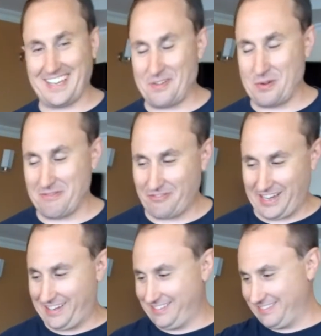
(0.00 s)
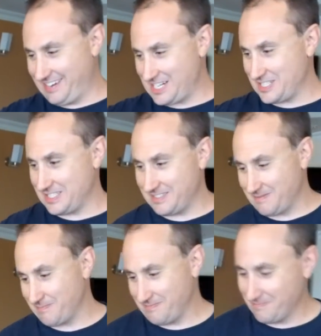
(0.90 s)
It wouldn't fit, and I'd just
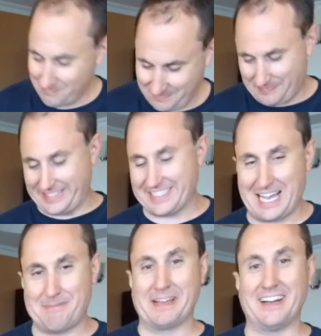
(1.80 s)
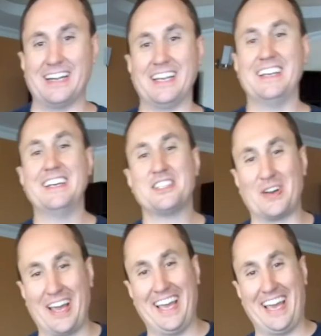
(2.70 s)
be stomping on it.
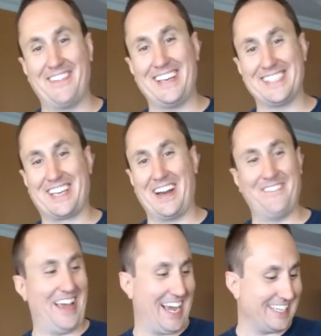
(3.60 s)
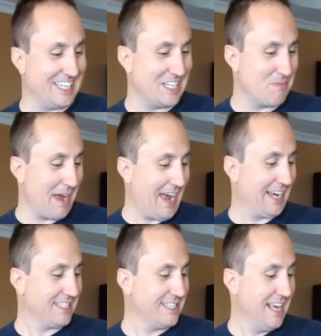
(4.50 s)
So Amy's going to pack it into the
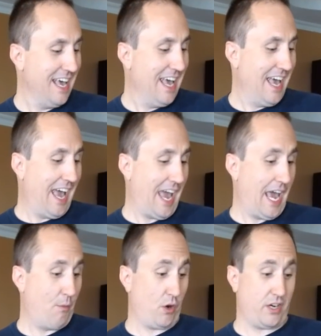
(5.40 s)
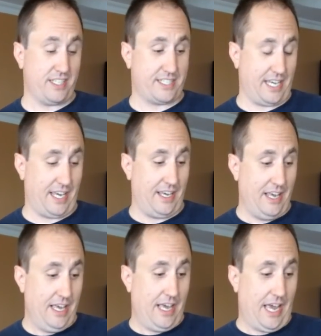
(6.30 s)
bags, and we're going to see,
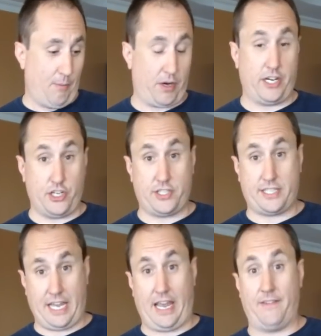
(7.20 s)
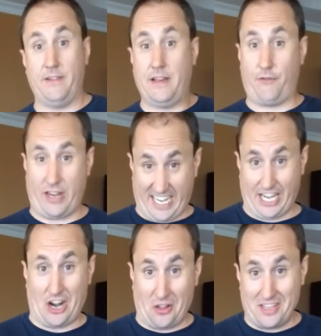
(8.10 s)
and we're going to just see if we can get
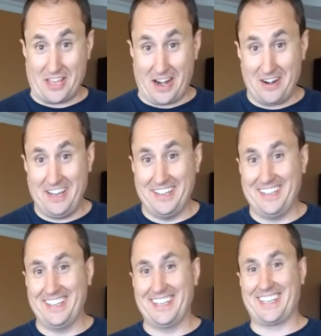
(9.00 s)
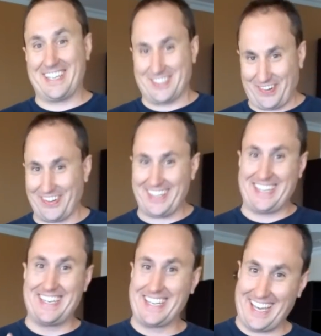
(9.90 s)
it all in there because we really
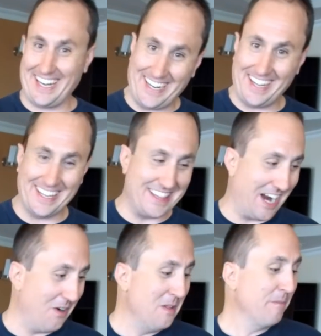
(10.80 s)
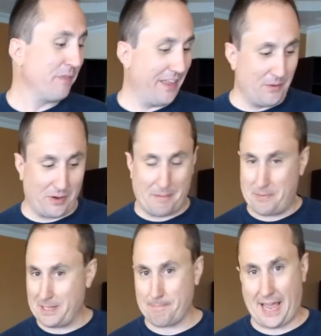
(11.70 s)
need to get it all in there. And then we're going to
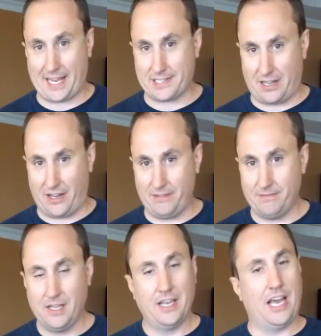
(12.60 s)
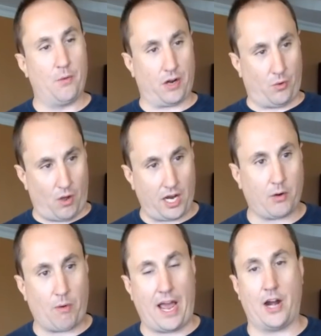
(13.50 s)
put the packs on, and we're going to walk
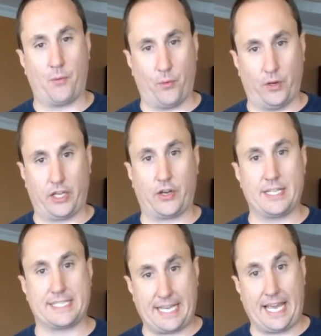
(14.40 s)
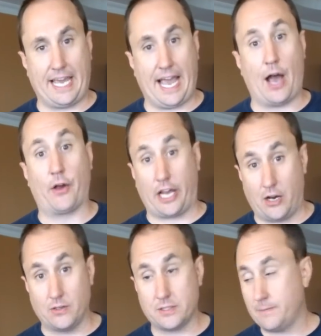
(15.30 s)
around, and we're really going to see how it goes.